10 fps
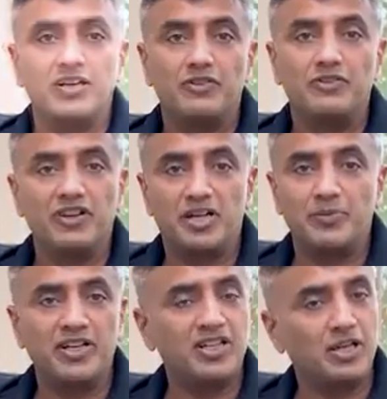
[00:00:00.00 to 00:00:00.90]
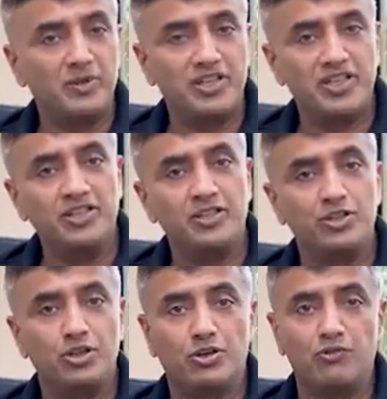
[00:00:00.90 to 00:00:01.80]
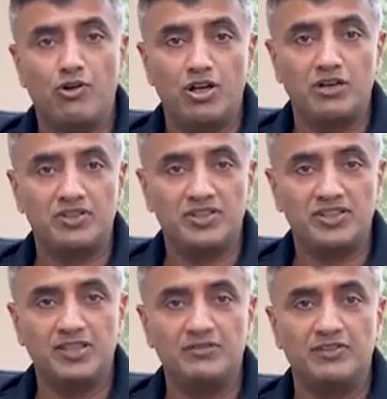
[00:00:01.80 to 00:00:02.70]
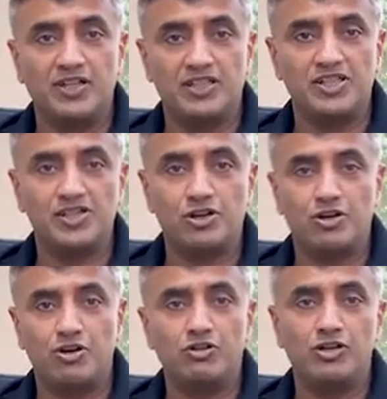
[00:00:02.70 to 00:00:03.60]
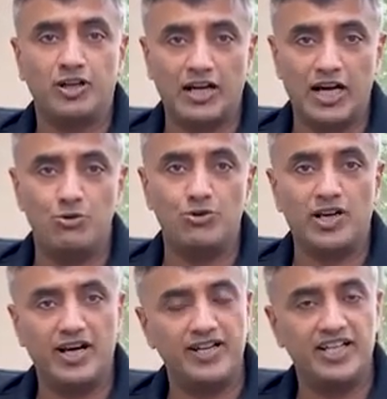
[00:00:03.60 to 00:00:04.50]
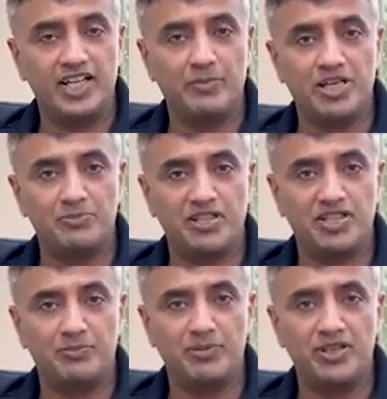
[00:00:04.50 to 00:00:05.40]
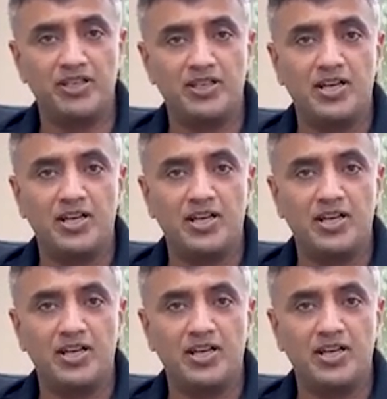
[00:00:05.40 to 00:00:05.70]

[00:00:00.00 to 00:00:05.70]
We will remain committed to evolve ourselves as a strong cloud and data management company,